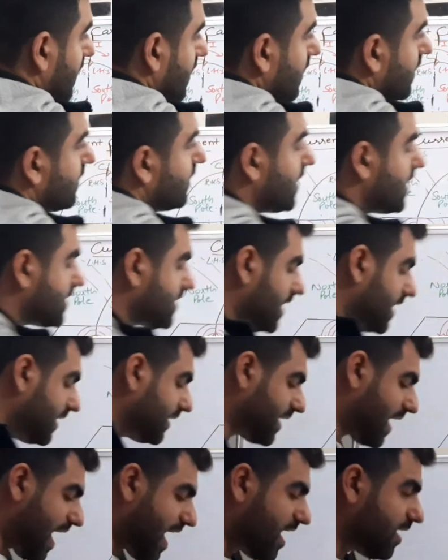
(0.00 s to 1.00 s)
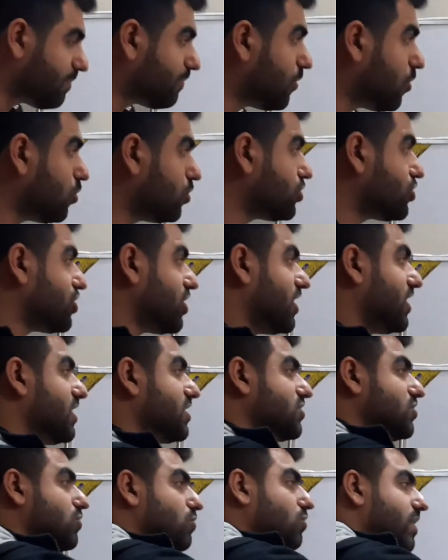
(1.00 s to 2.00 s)
This entire portion
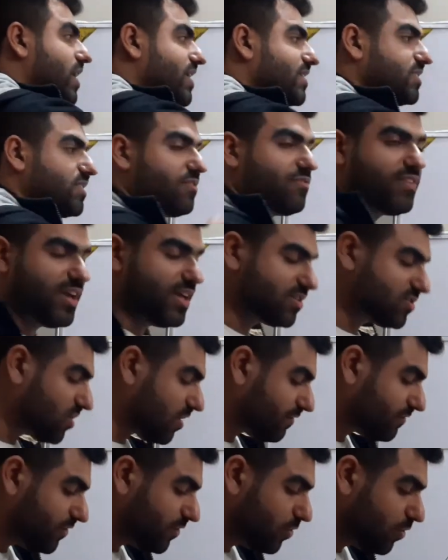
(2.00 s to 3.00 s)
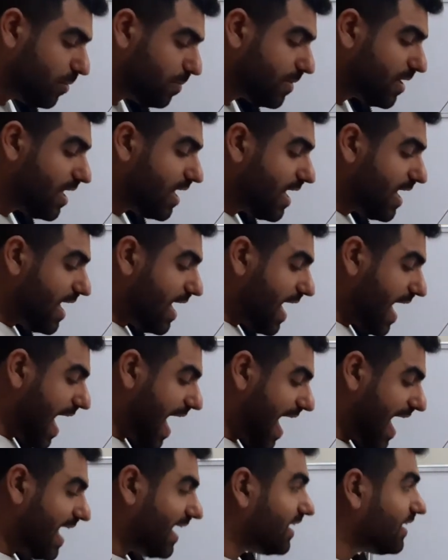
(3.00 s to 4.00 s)
is known as the face of loop,
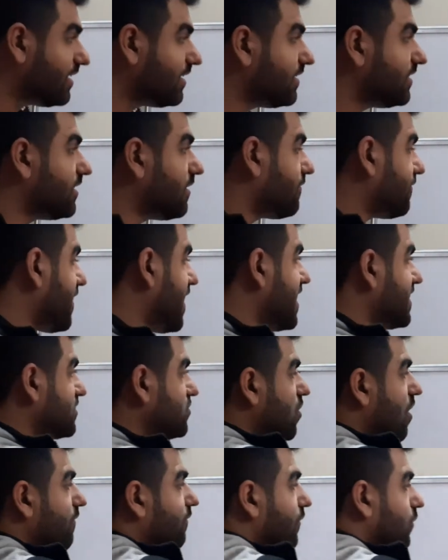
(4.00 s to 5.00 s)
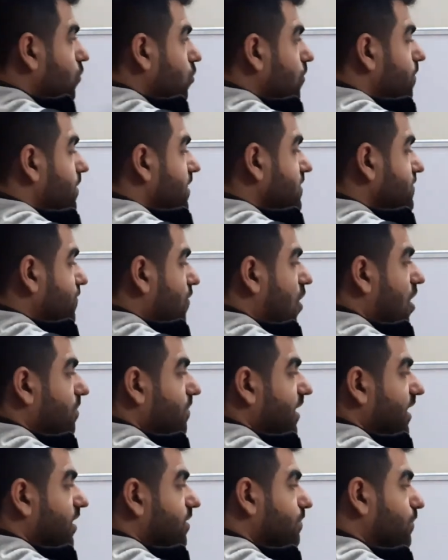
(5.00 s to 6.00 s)
and the face of loop is
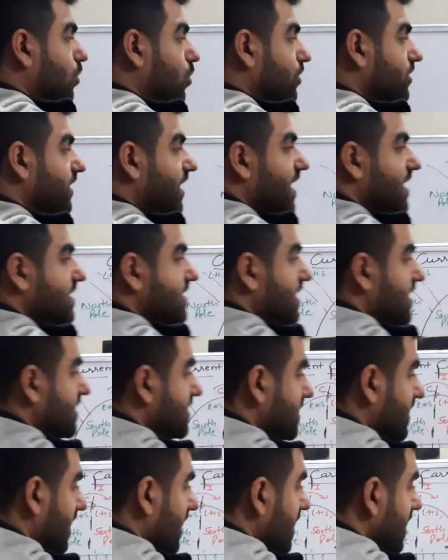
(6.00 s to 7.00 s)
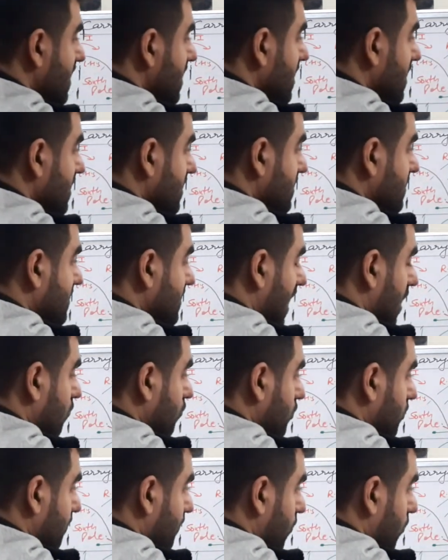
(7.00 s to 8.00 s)
forming in both cases the
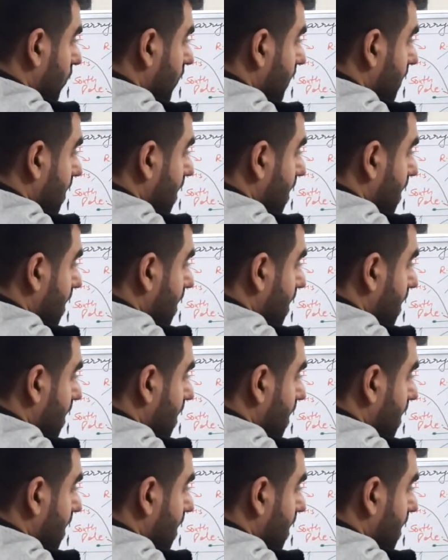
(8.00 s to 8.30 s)
South Pole.